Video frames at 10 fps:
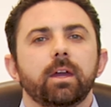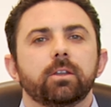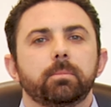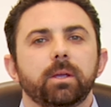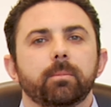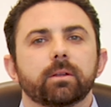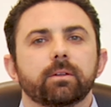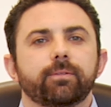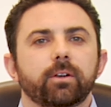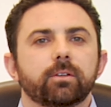to be among the
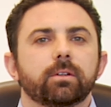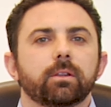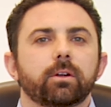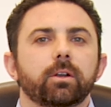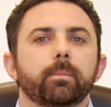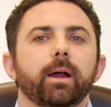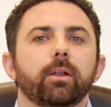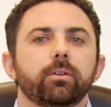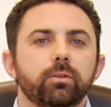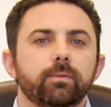first to learn
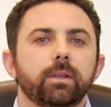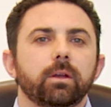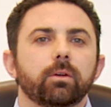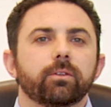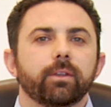about new videos